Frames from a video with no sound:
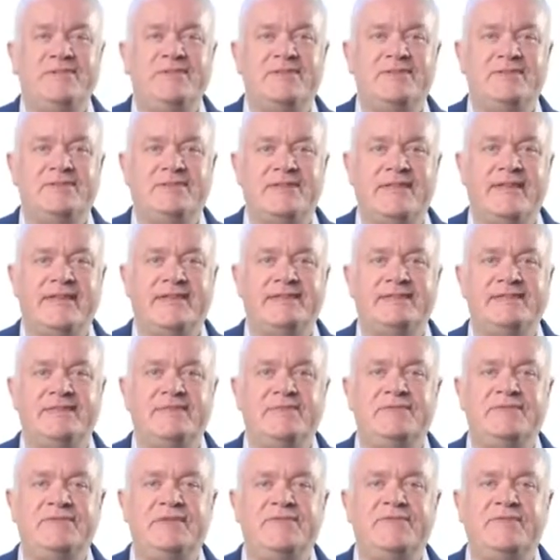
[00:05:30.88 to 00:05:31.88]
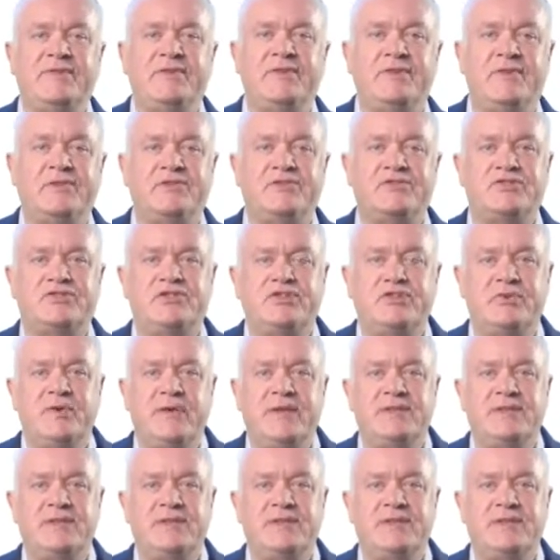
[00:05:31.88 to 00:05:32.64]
that selectivity for COX-2